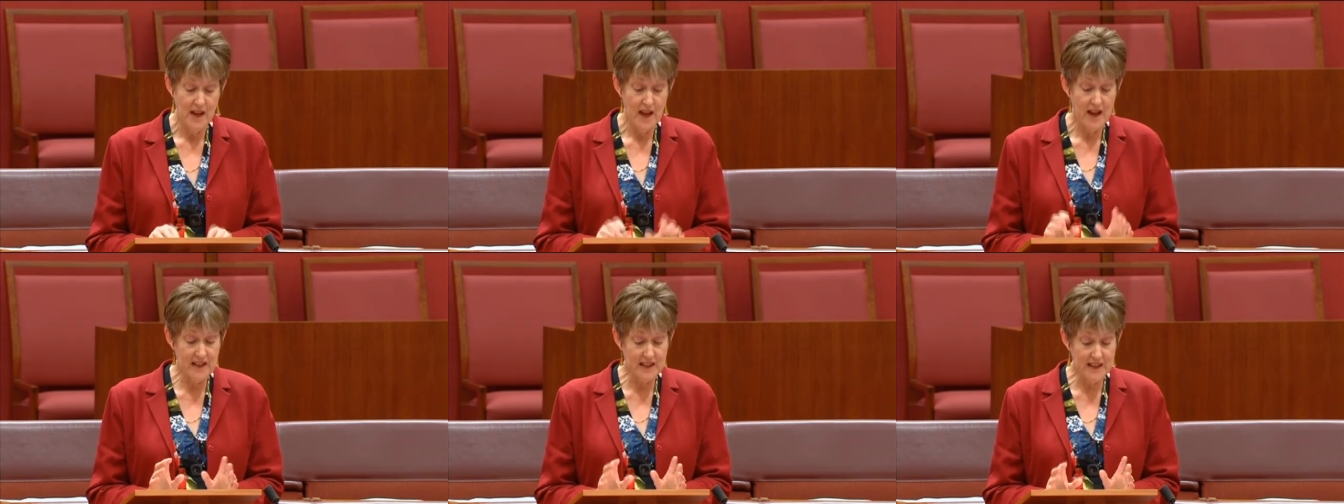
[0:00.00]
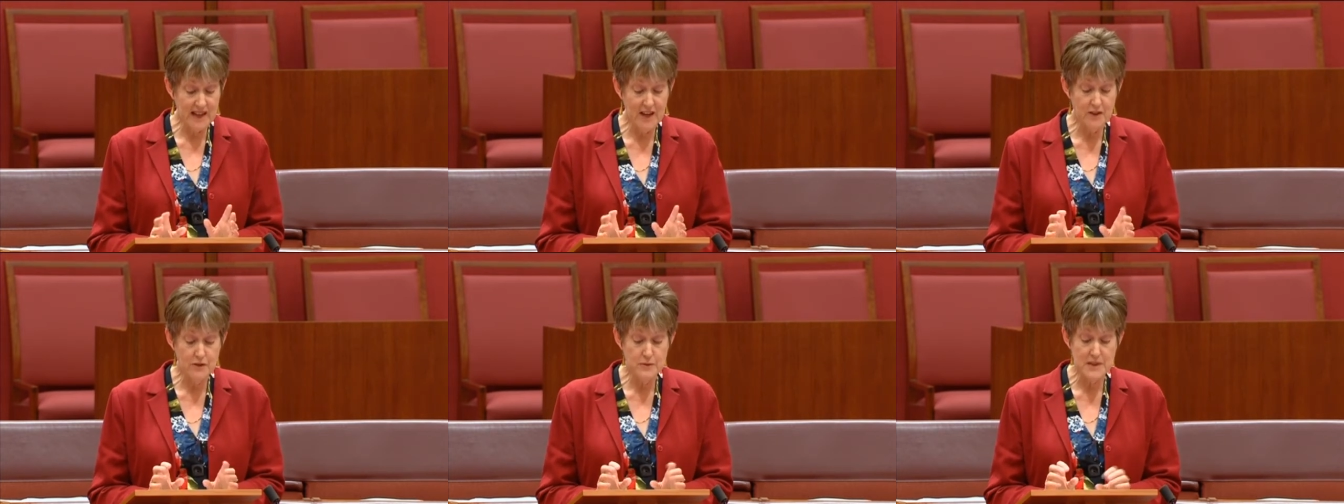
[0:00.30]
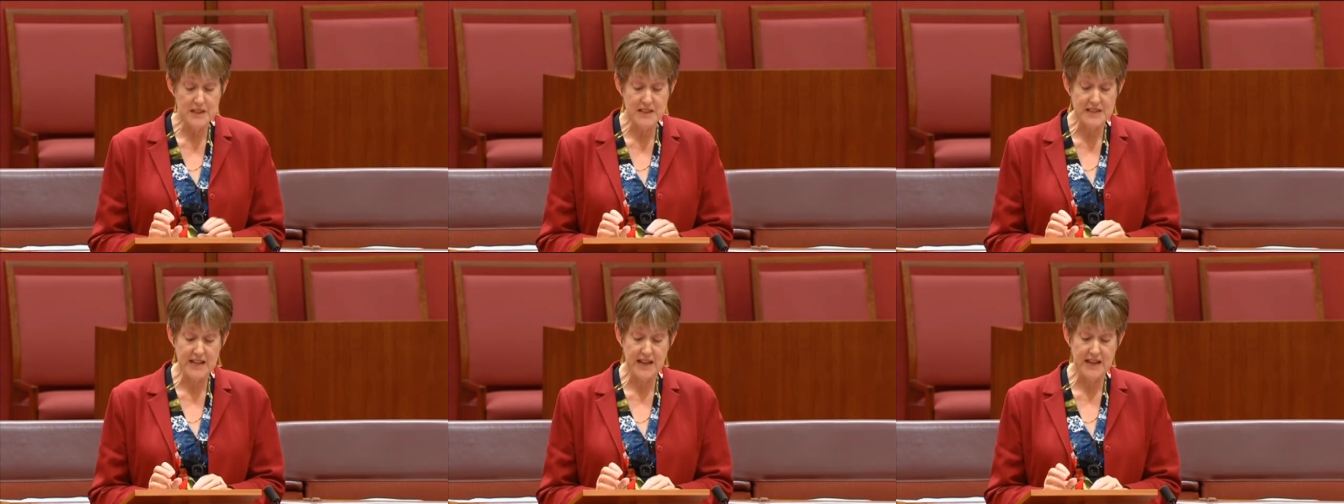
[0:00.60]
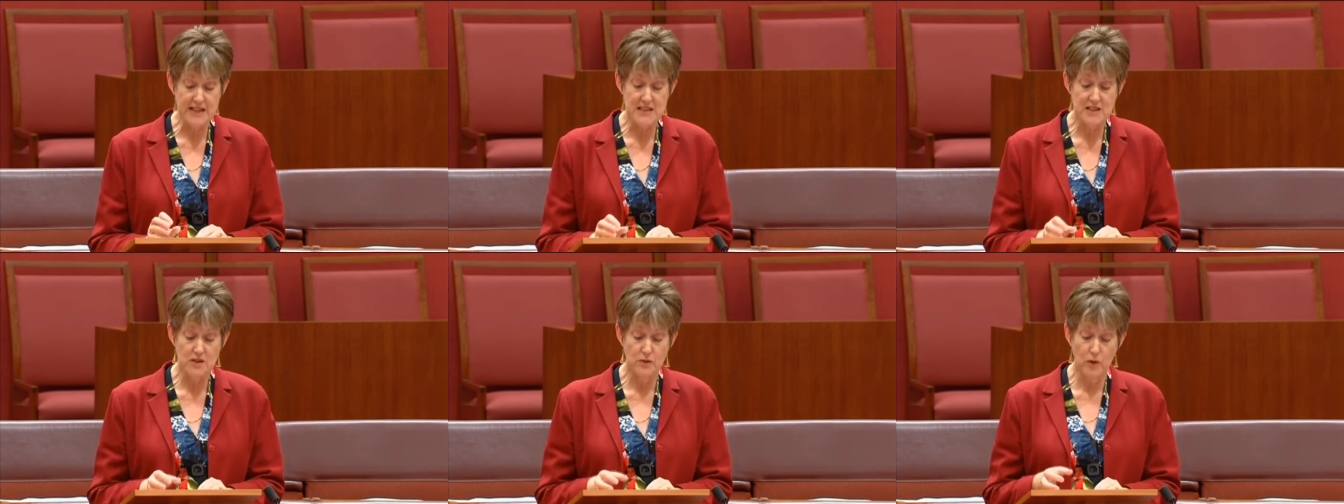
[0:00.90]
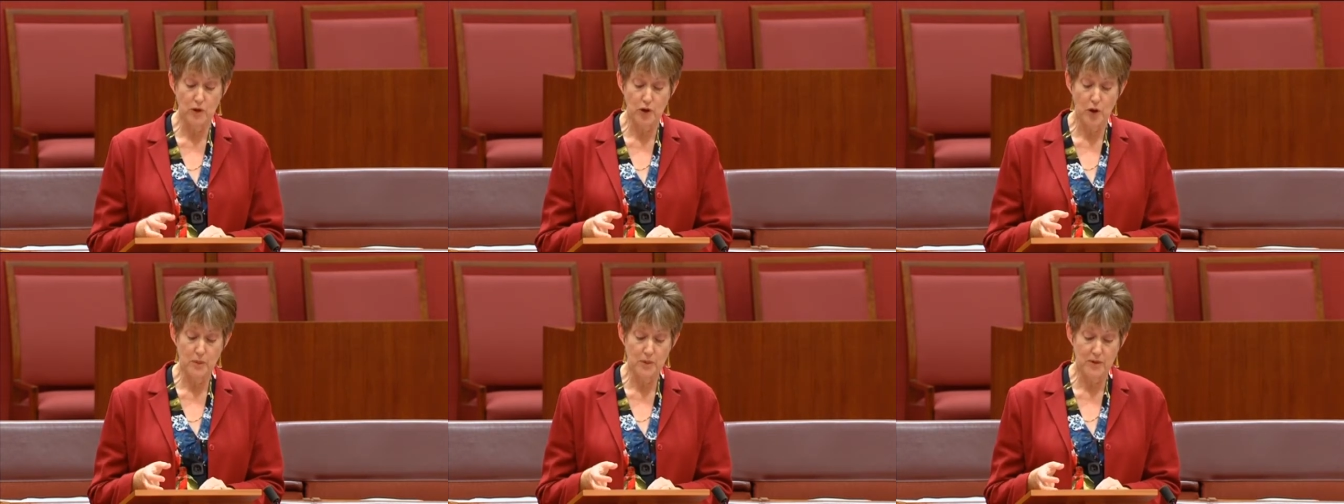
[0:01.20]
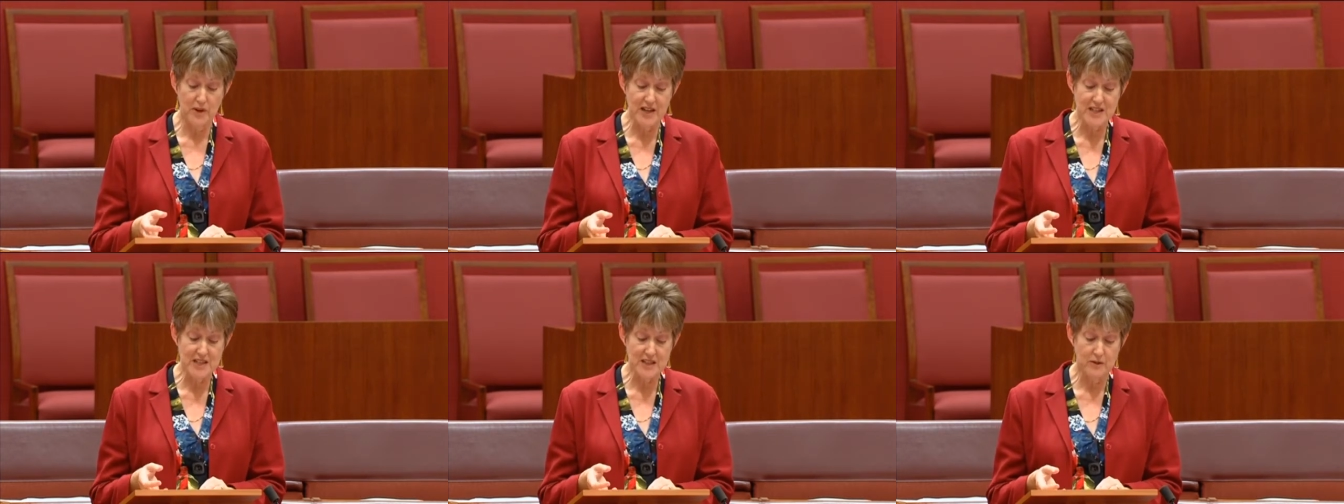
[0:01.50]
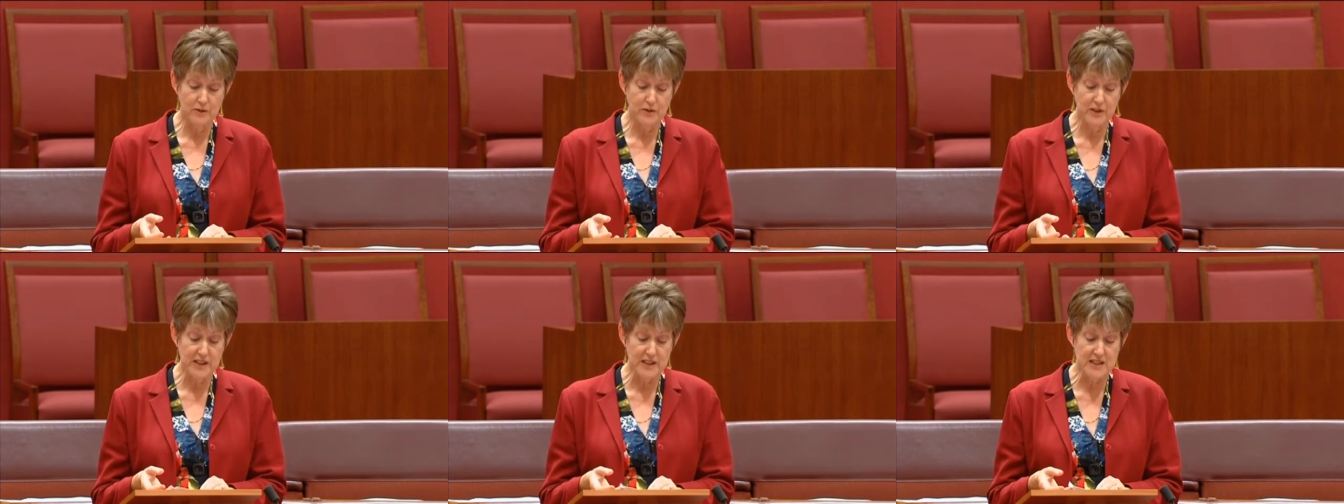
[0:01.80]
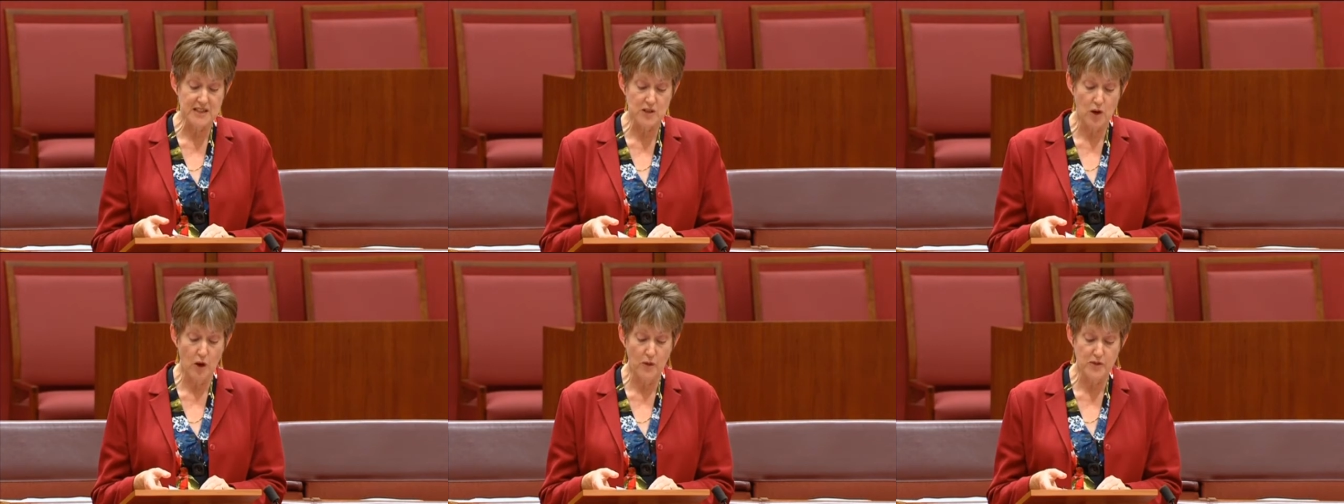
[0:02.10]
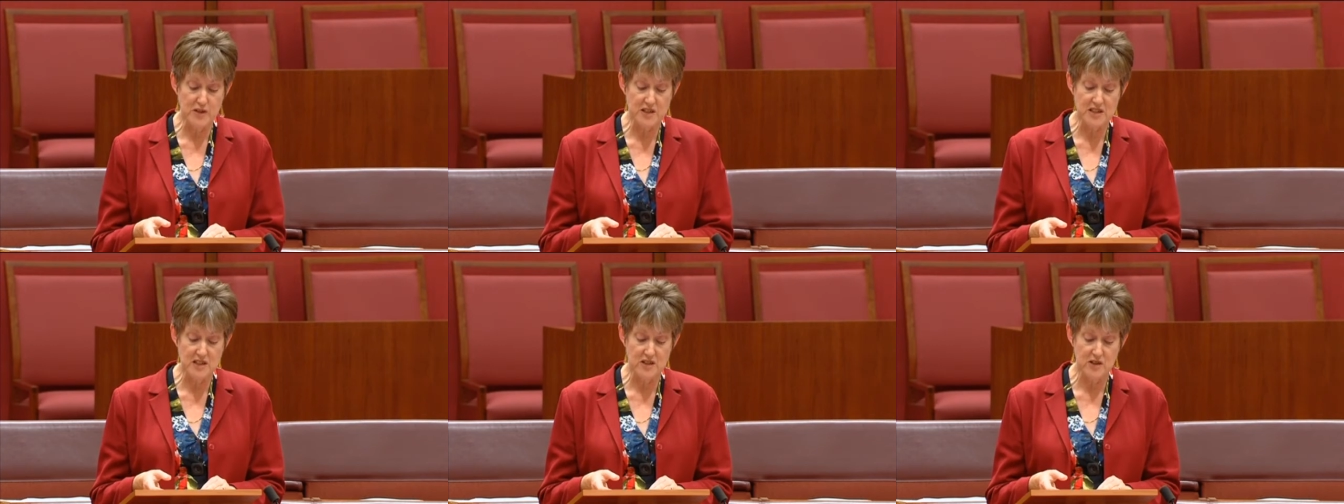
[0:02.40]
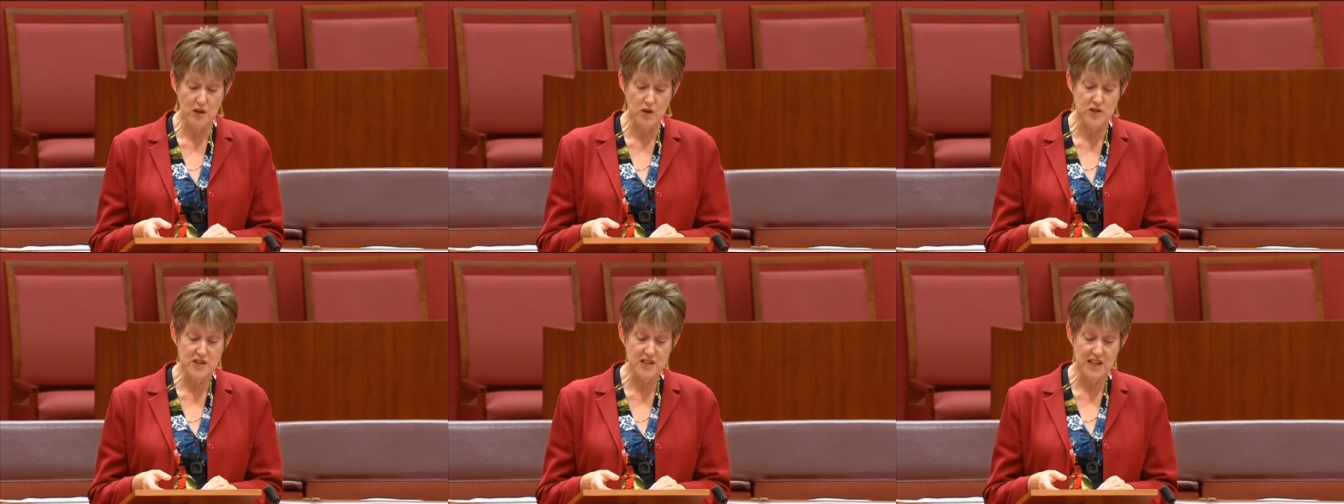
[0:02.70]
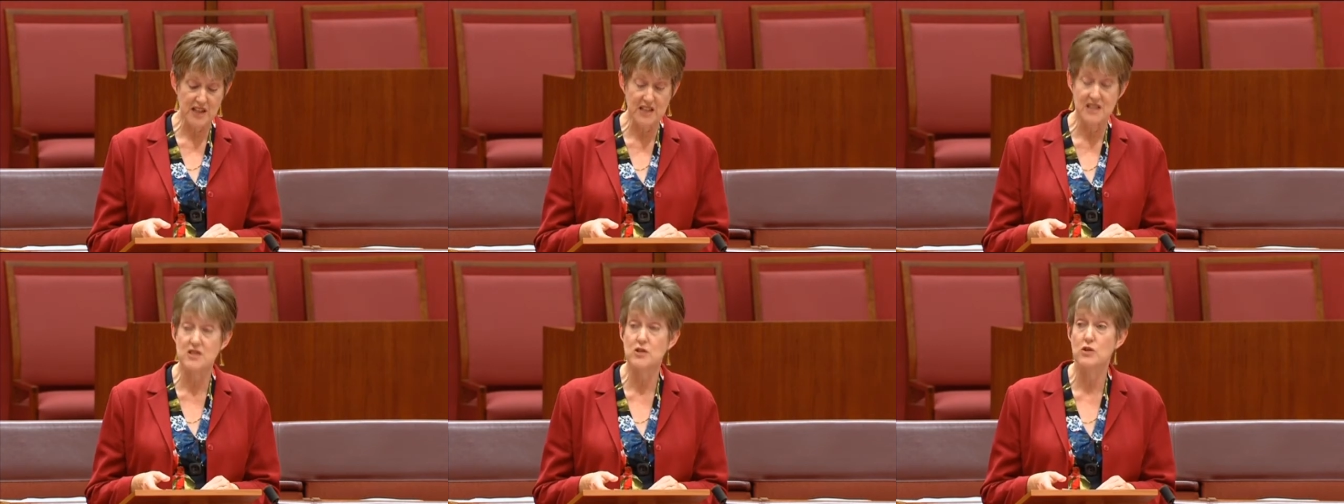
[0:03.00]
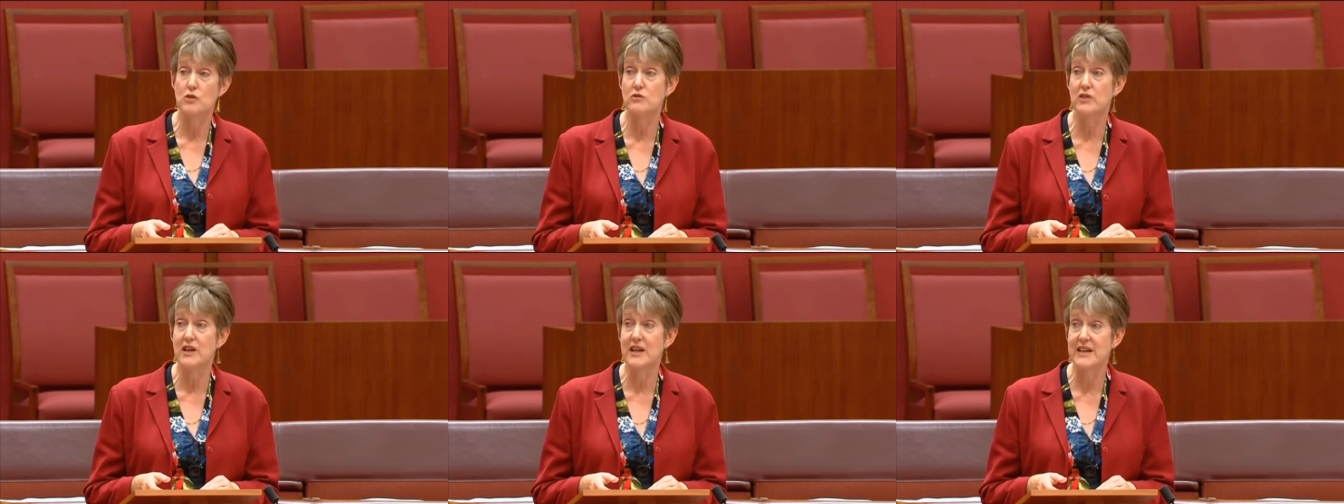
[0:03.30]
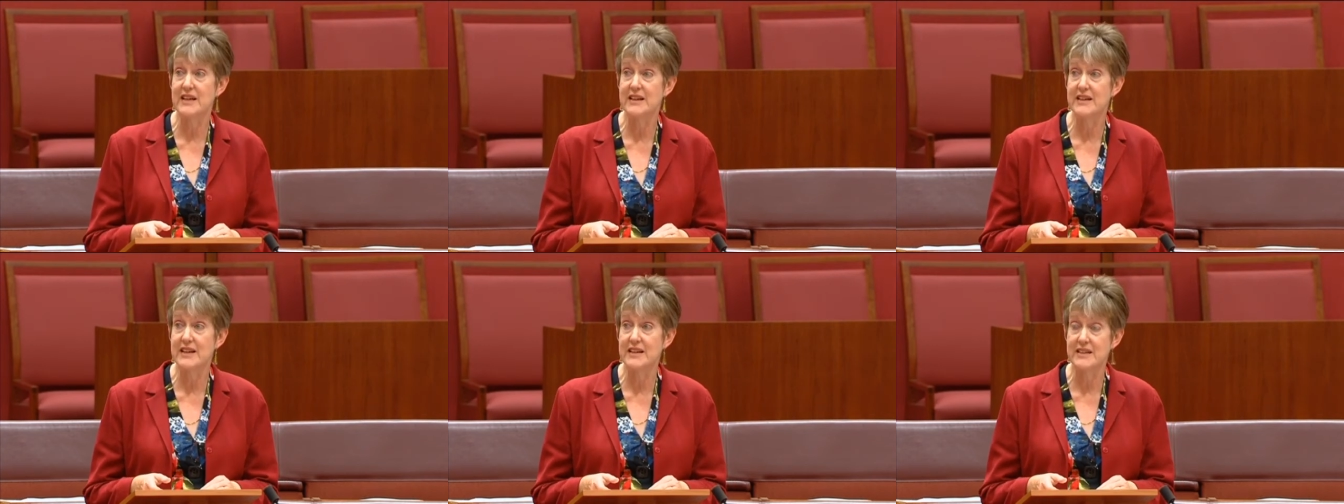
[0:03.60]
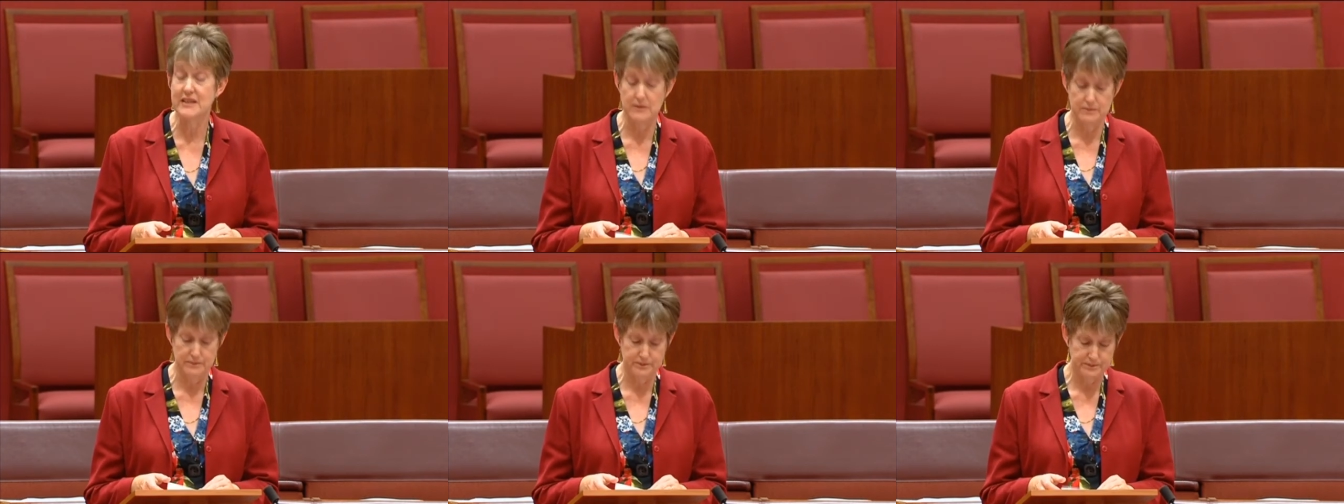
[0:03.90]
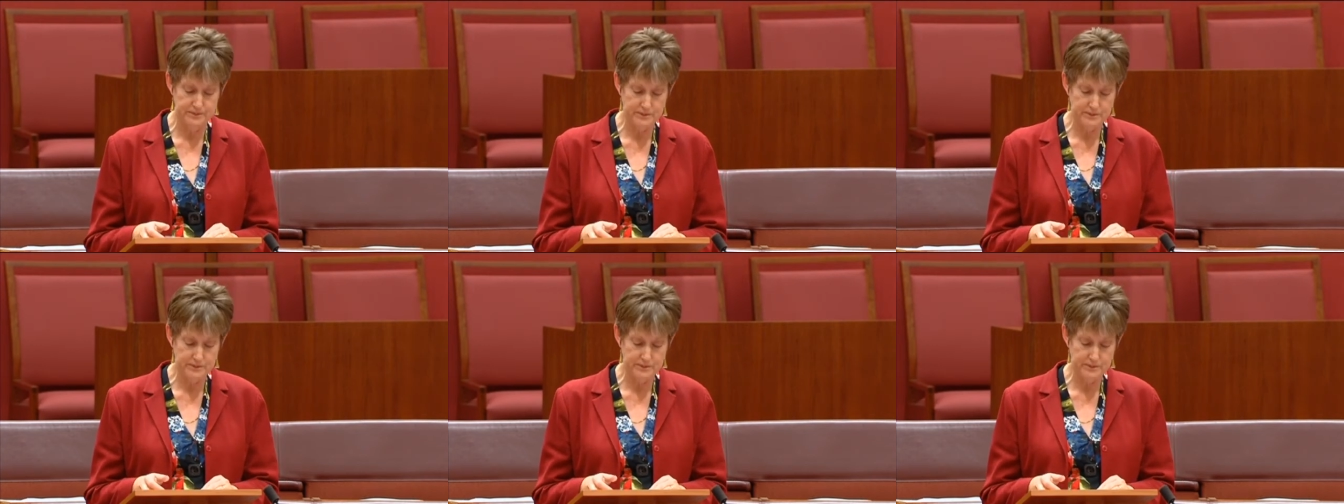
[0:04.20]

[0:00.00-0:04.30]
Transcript: And it gave me a taste of what Operation Flinders offers to those kids who really need it.